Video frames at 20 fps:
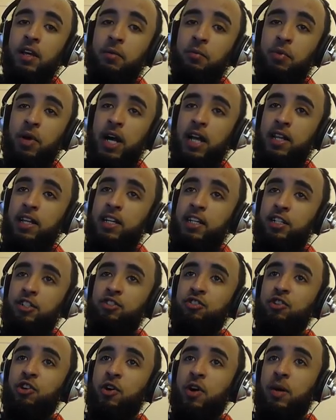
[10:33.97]
Probably
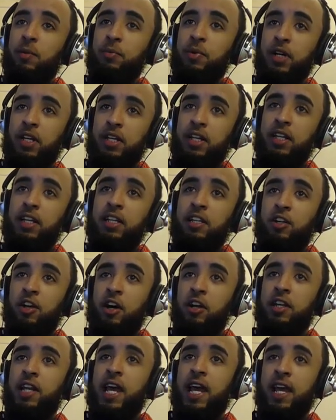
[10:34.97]
because you know I'm putting
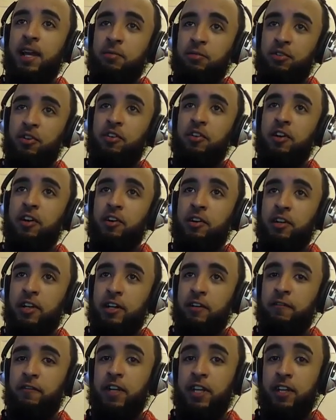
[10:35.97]
your names on
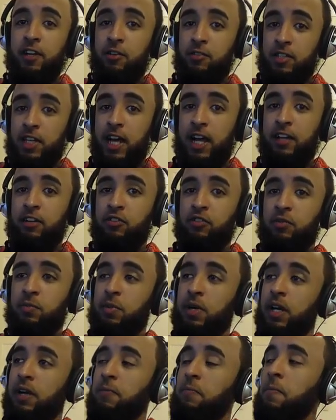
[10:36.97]
the video titles,
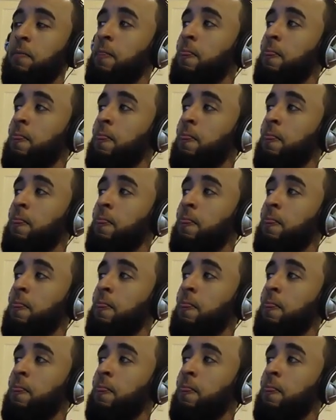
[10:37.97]
but